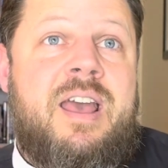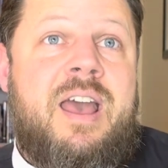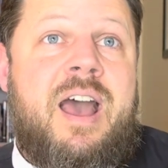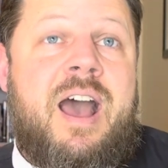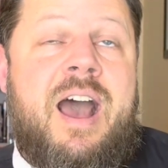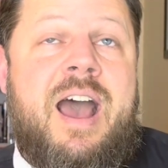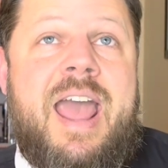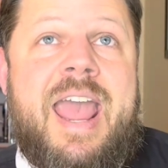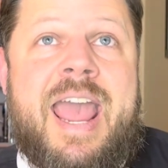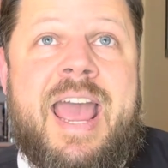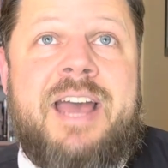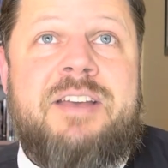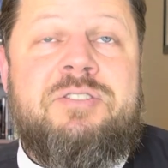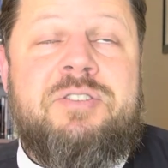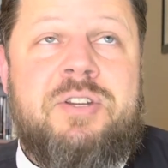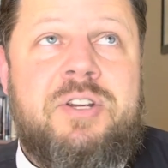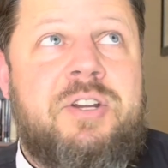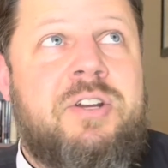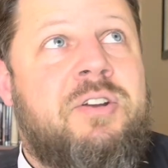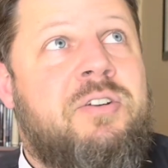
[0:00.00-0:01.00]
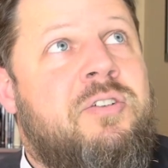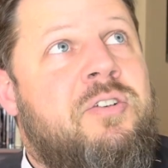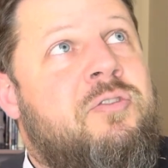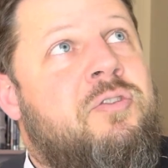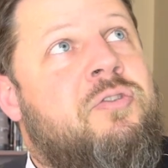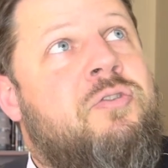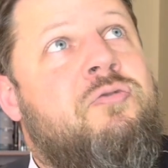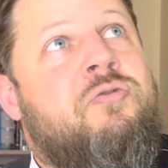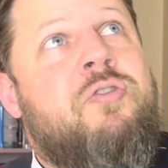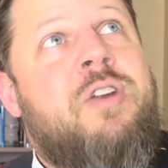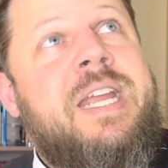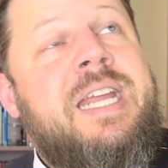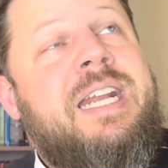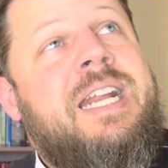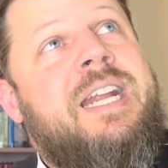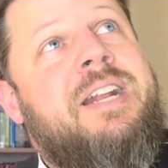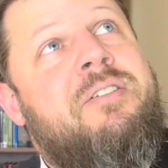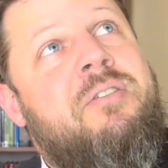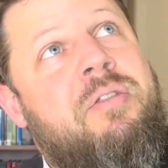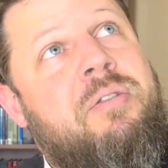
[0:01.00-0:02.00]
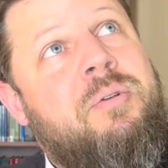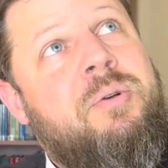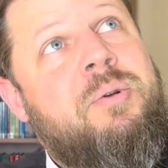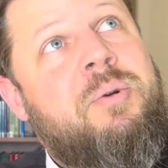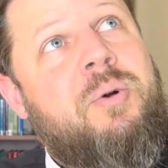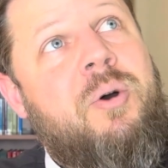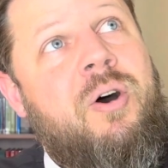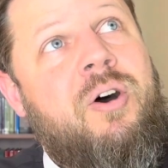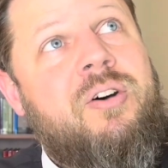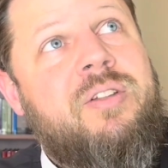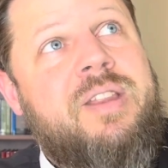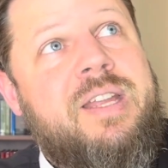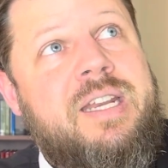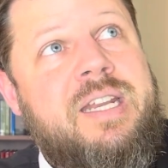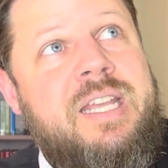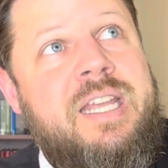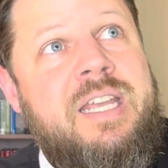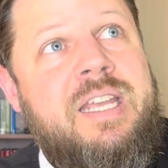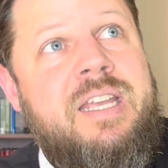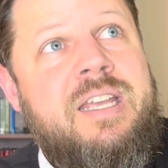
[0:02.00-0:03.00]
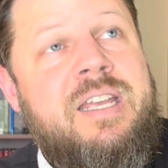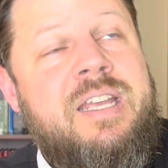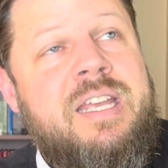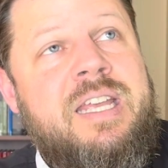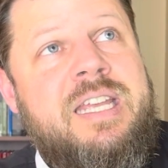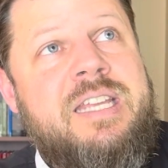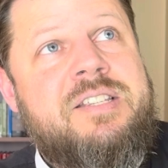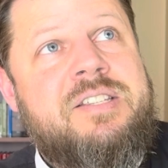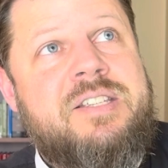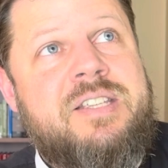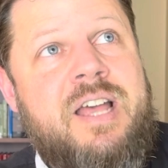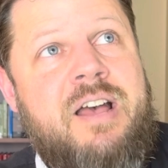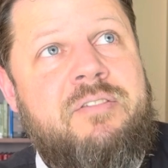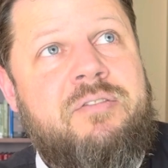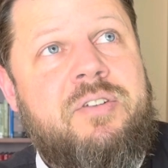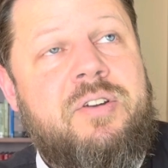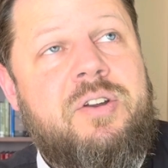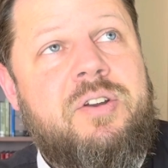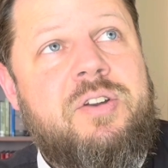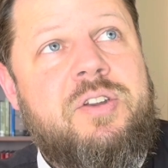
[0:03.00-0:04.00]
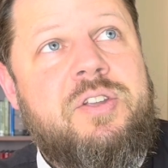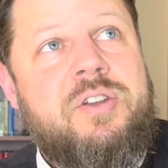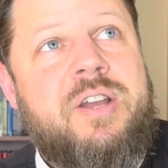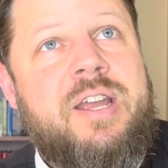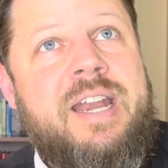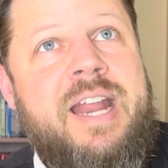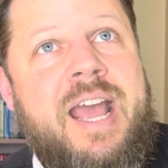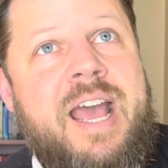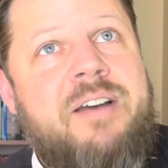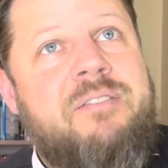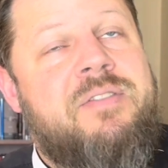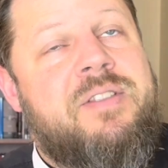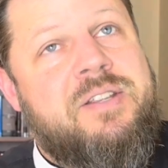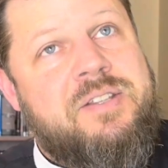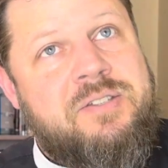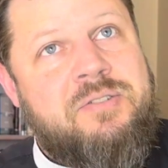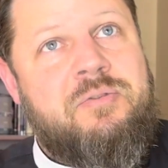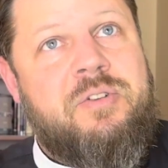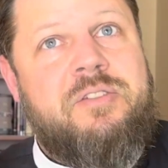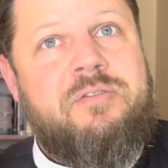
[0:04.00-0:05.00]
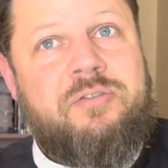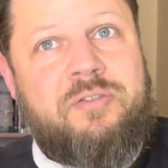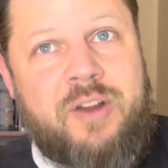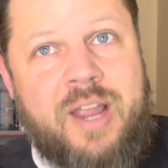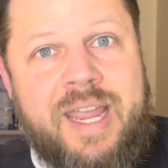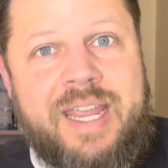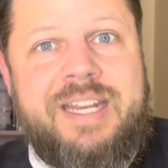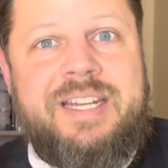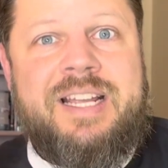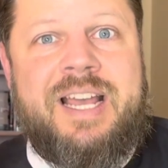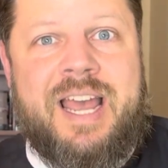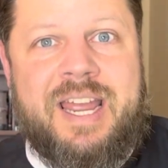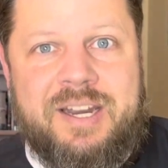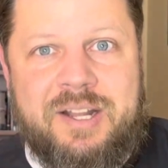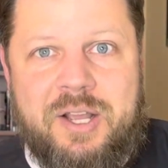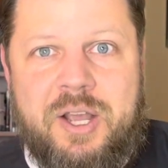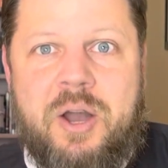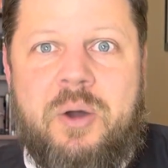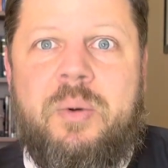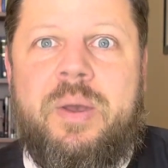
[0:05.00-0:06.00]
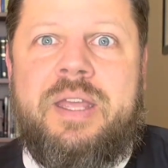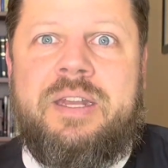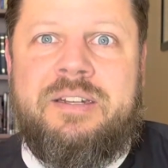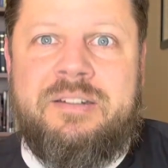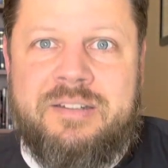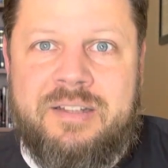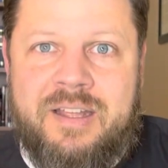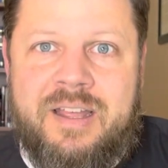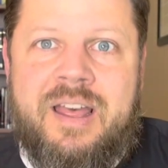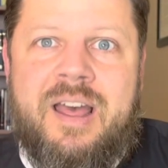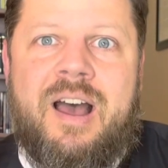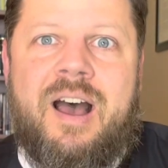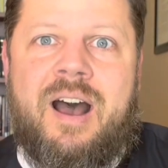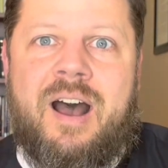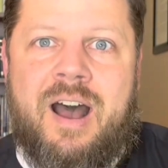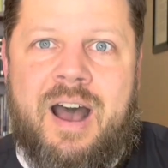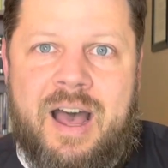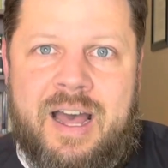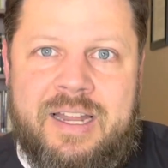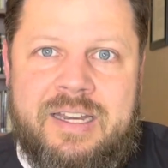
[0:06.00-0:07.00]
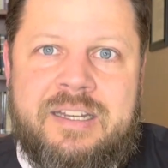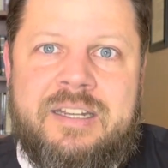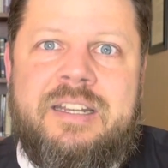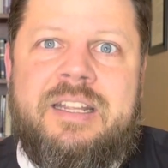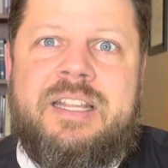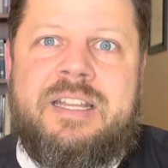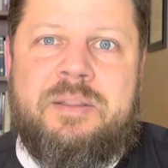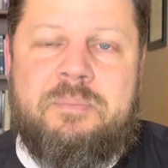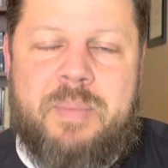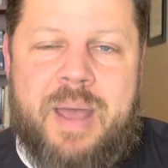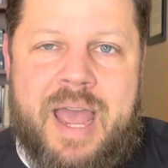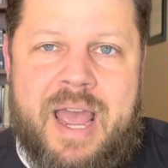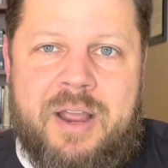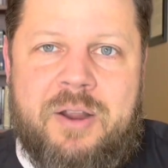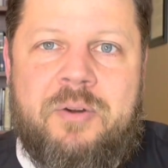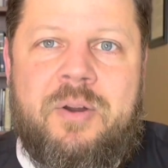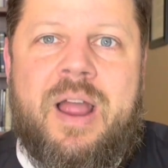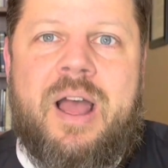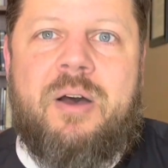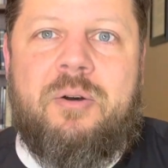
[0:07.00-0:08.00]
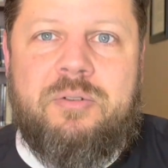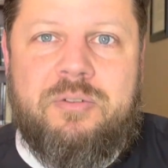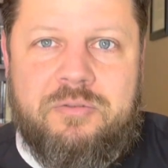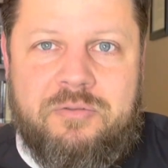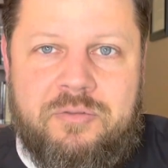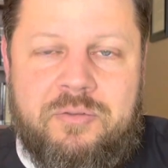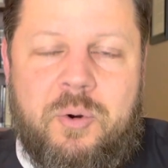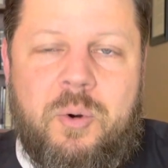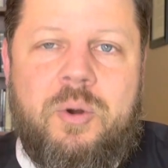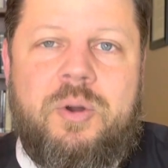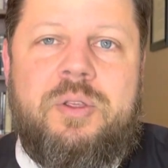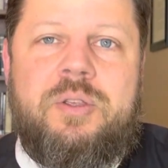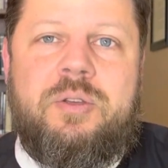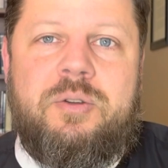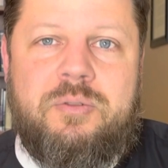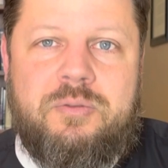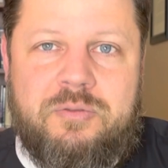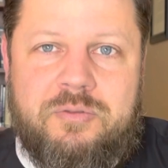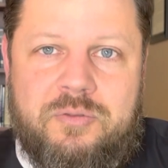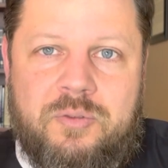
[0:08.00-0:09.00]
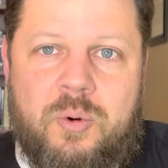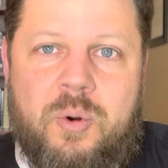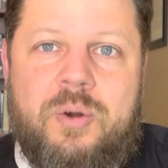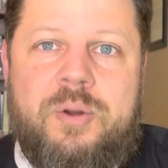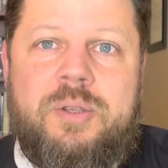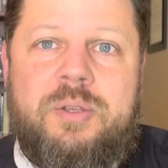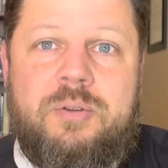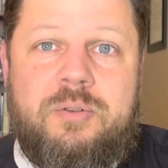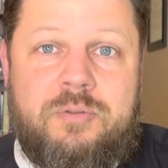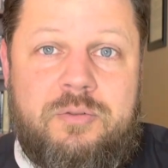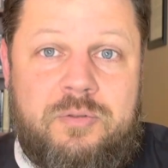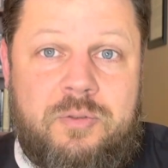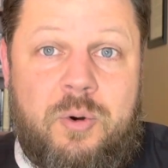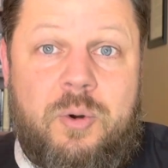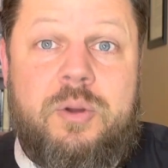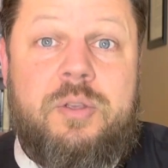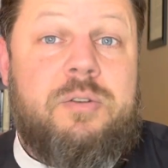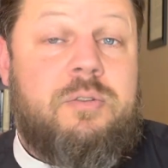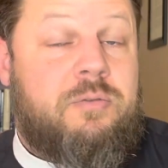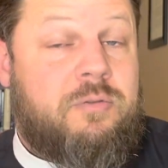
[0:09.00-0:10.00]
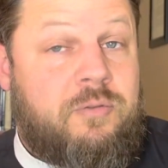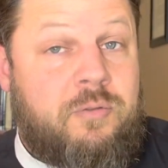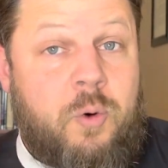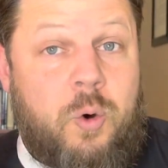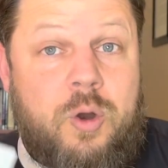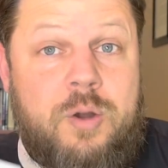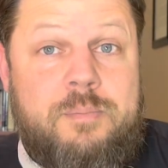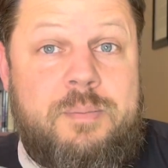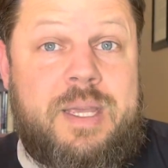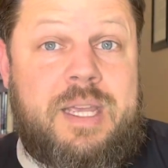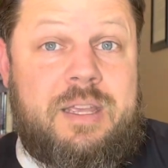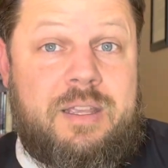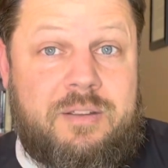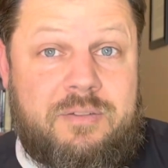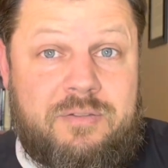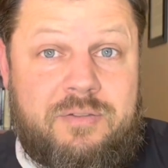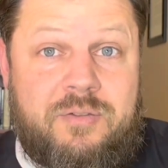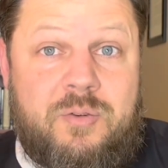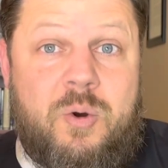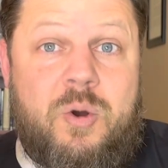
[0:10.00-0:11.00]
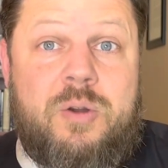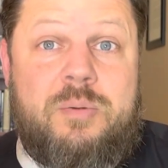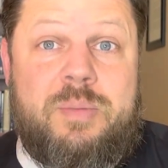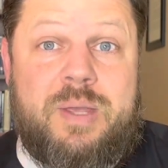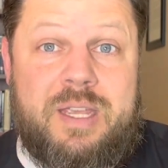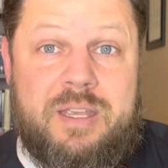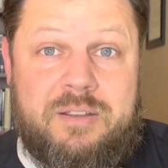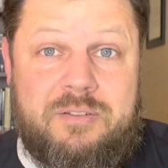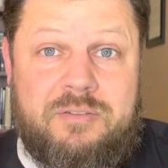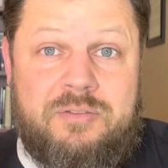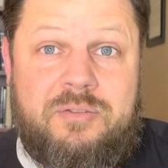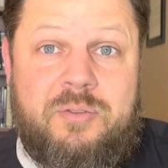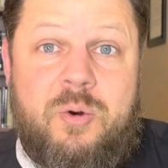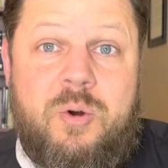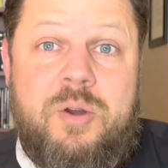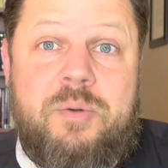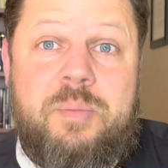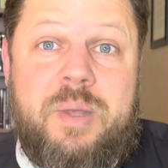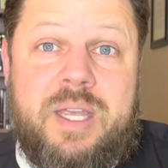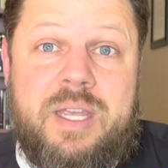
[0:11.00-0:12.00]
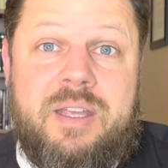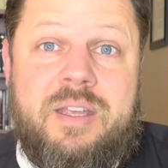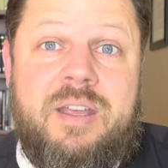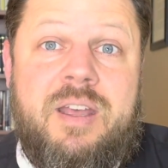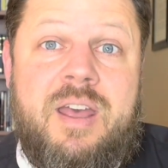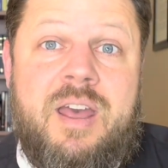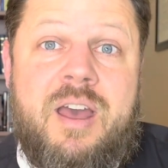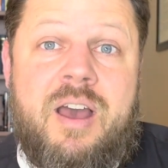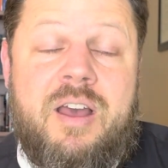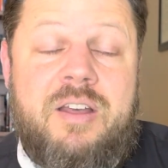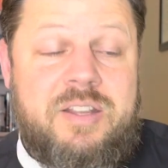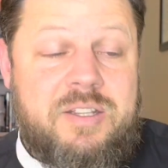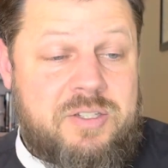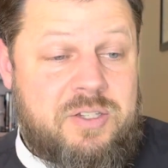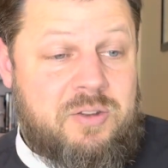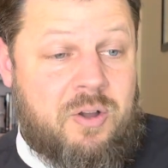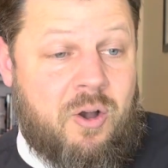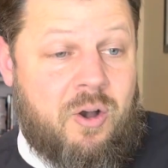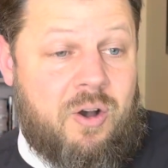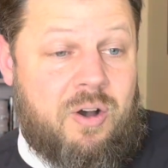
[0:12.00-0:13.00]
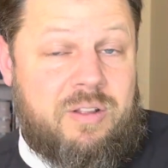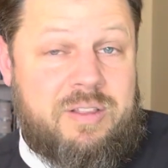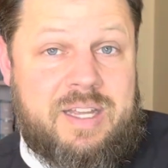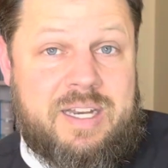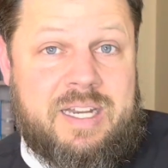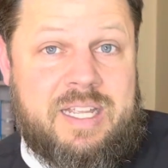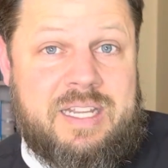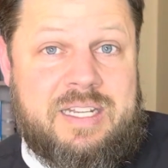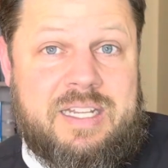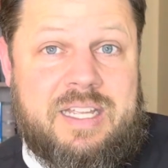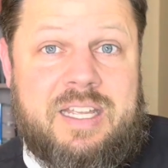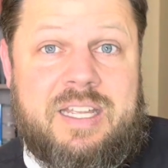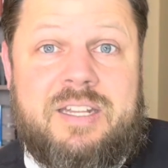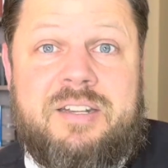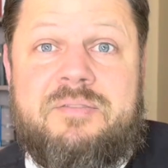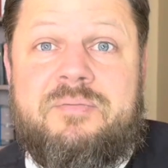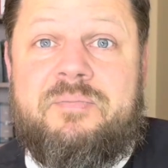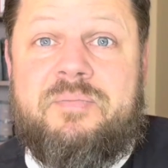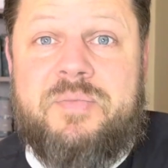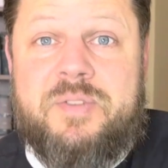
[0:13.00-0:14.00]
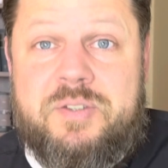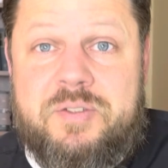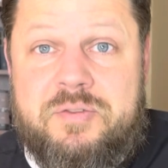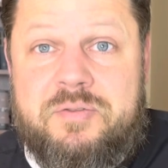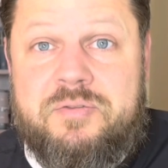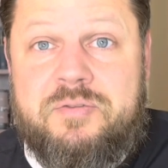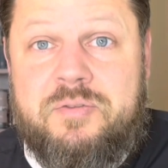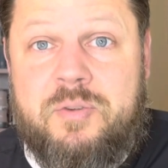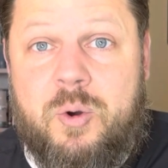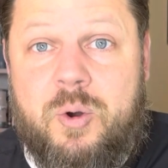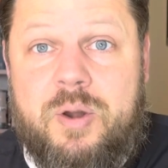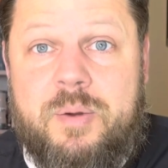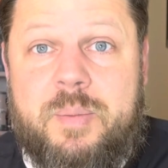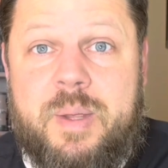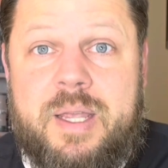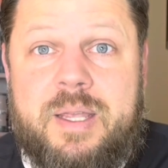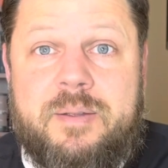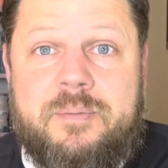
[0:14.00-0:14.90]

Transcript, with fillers: Uh, as you're reading through all that he he suffered, you can have this refrain kind of going on in the background for you, for you, for you, for me, for me, for me. This all that he did is for me.